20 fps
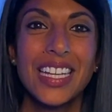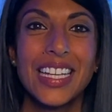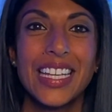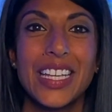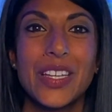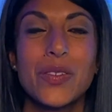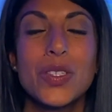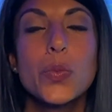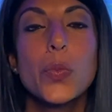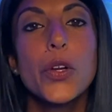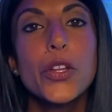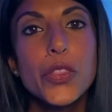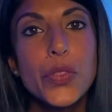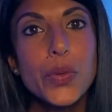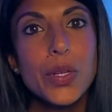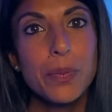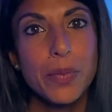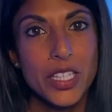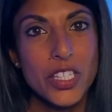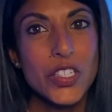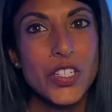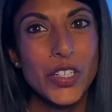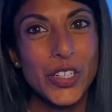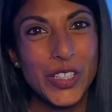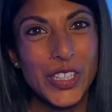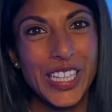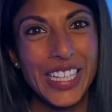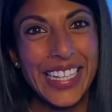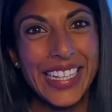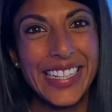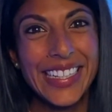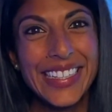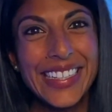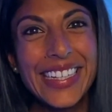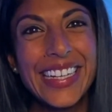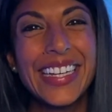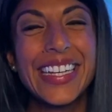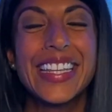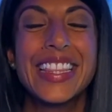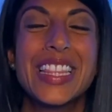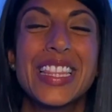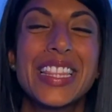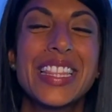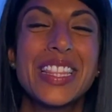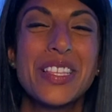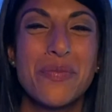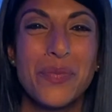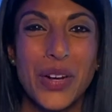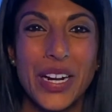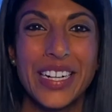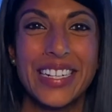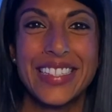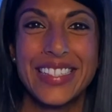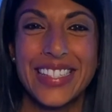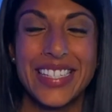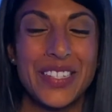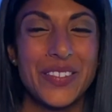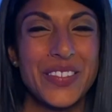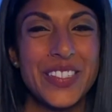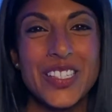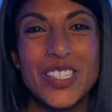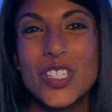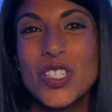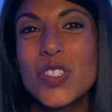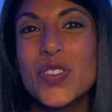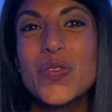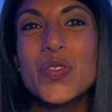He was born 3 months early. The pregnancy was just